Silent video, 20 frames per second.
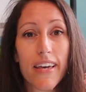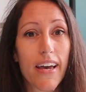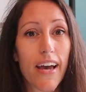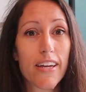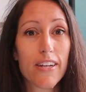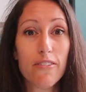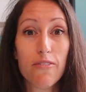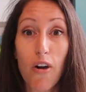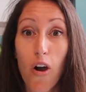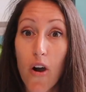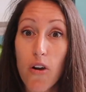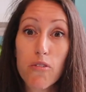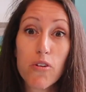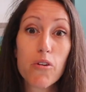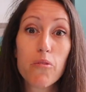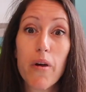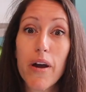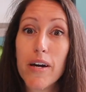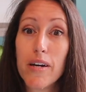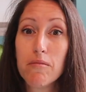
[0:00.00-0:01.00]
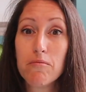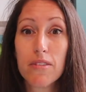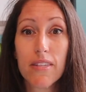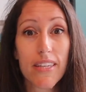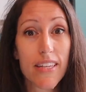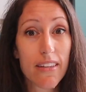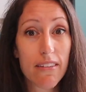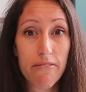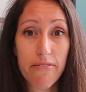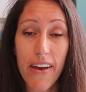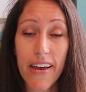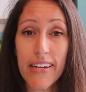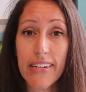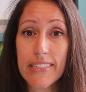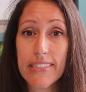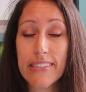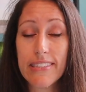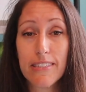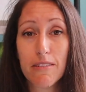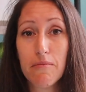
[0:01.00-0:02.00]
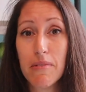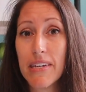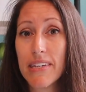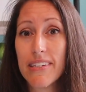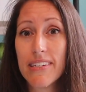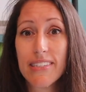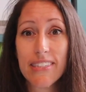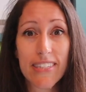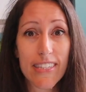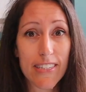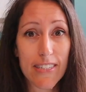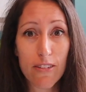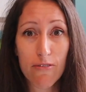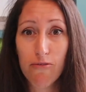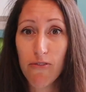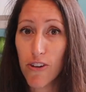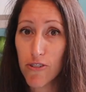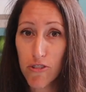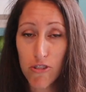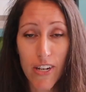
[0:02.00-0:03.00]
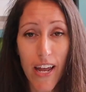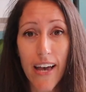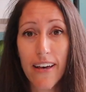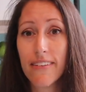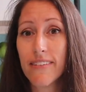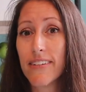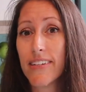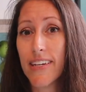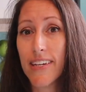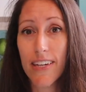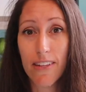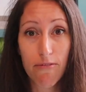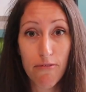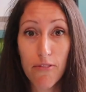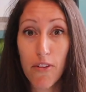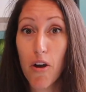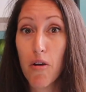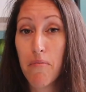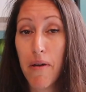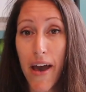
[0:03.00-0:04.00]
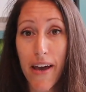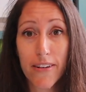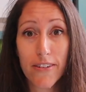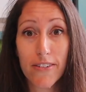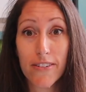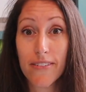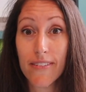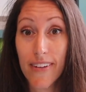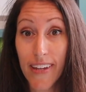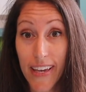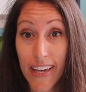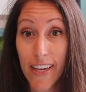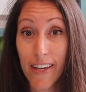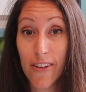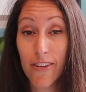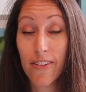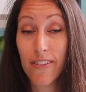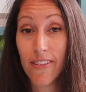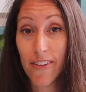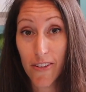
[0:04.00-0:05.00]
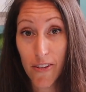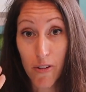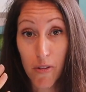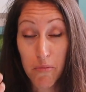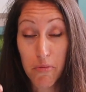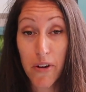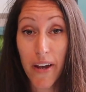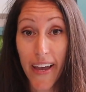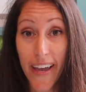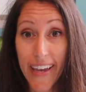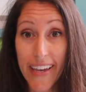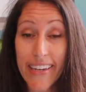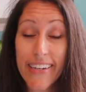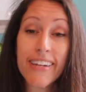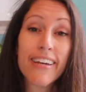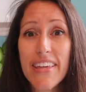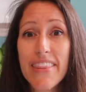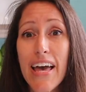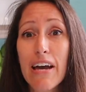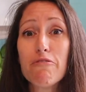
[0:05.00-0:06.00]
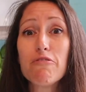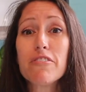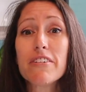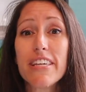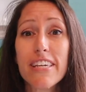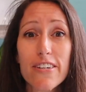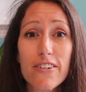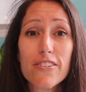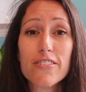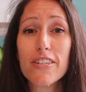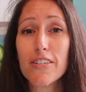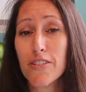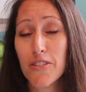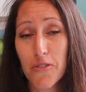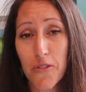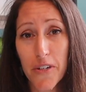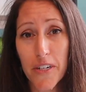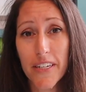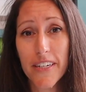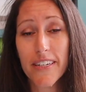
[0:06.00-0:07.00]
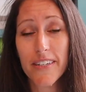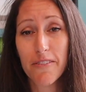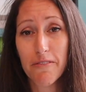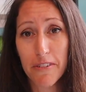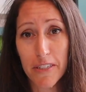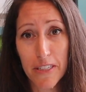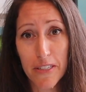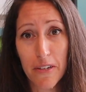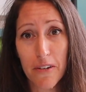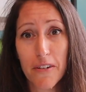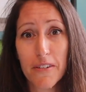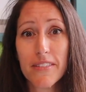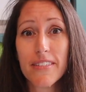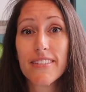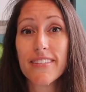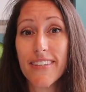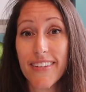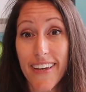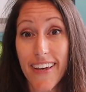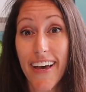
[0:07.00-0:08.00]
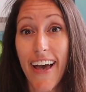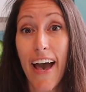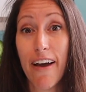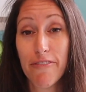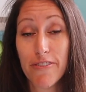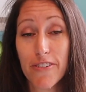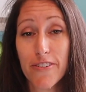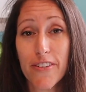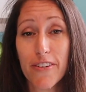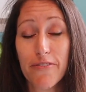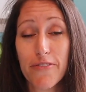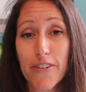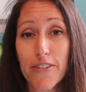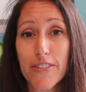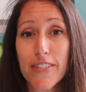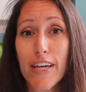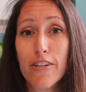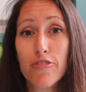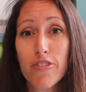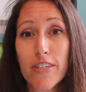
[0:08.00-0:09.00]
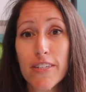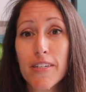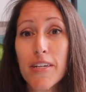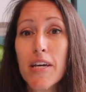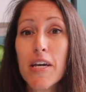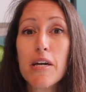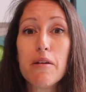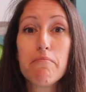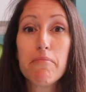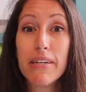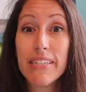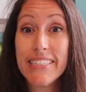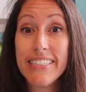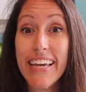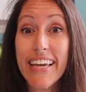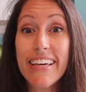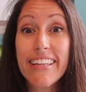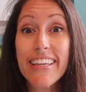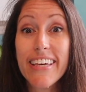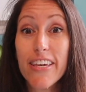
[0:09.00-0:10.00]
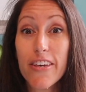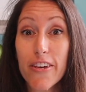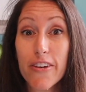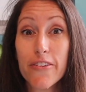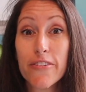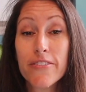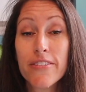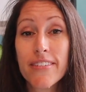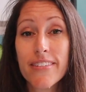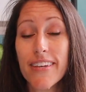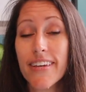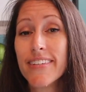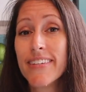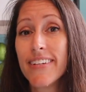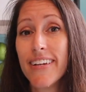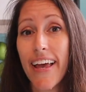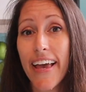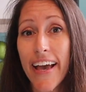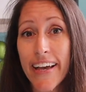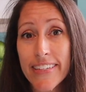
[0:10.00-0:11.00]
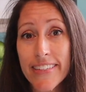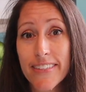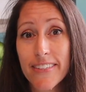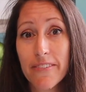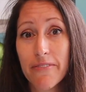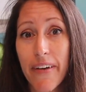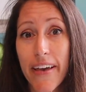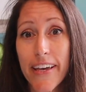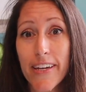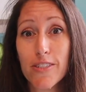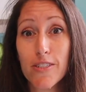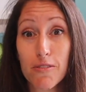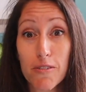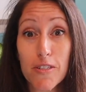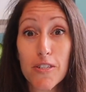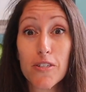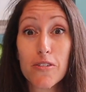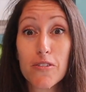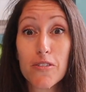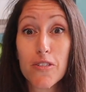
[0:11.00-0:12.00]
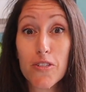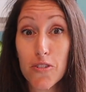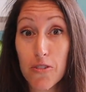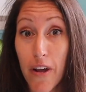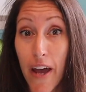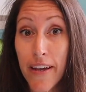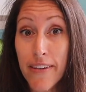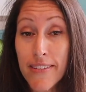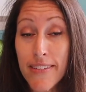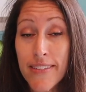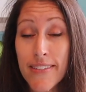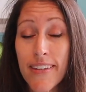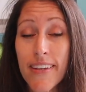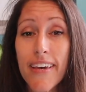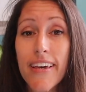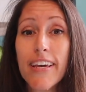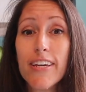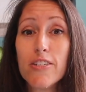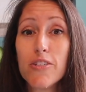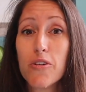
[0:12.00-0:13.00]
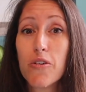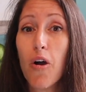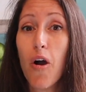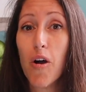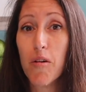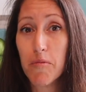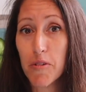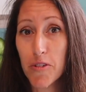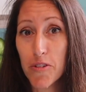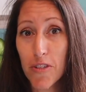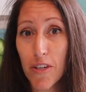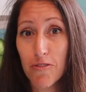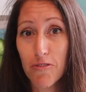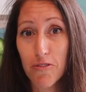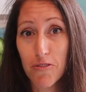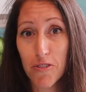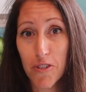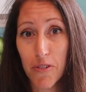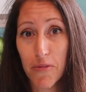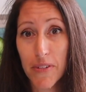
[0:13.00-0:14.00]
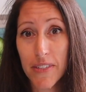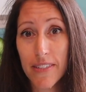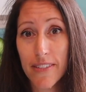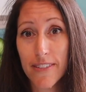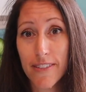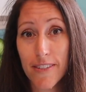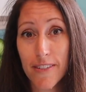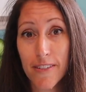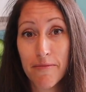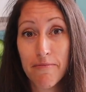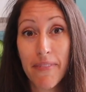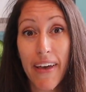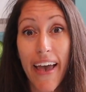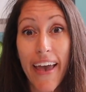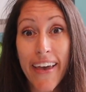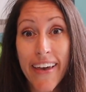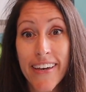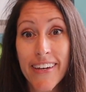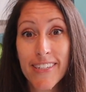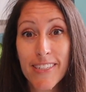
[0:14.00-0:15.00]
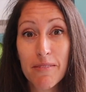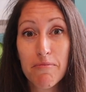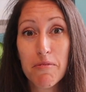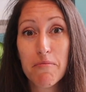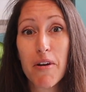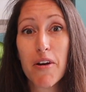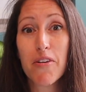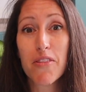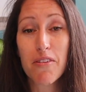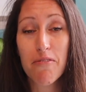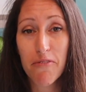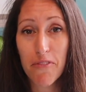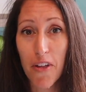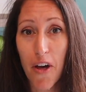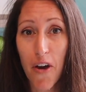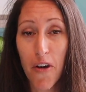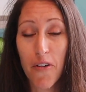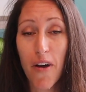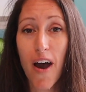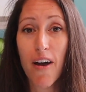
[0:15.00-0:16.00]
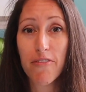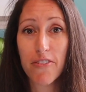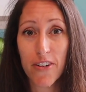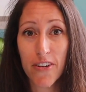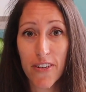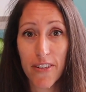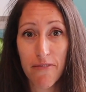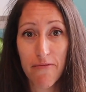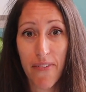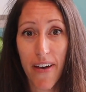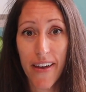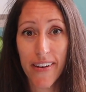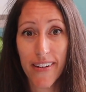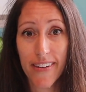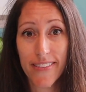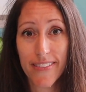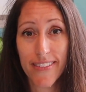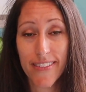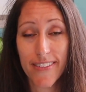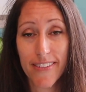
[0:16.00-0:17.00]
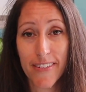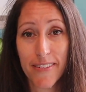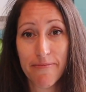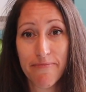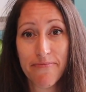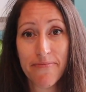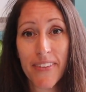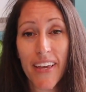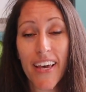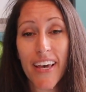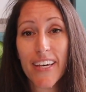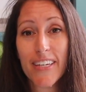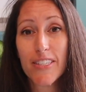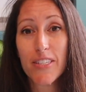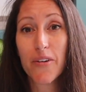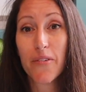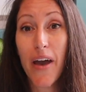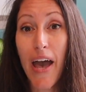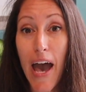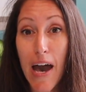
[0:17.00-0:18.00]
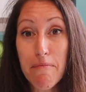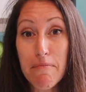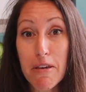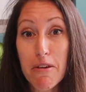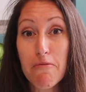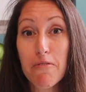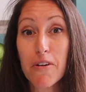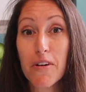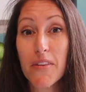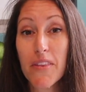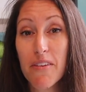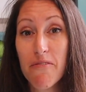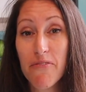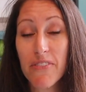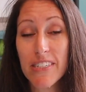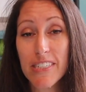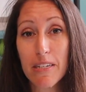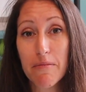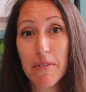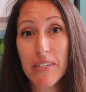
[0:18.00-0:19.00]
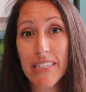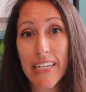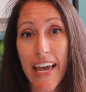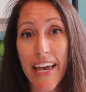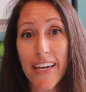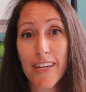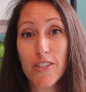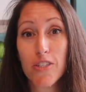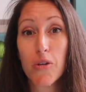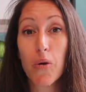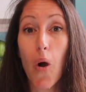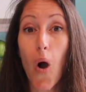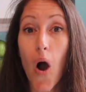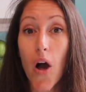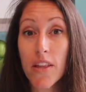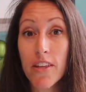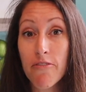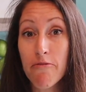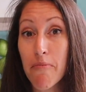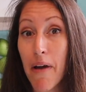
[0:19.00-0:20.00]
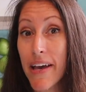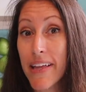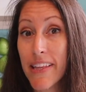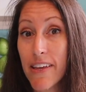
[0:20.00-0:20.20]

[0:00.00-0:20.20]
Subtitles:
kind of overwhelmed the glymphatic system is, its functionality and flow pattern in your brain. That will yield assorted results after the first session. But daily use is an excellent way to reduce stress, to calm your central nervous system, and to promote the flow of your glymphatic system. So happy World Lymphedema Day to all of my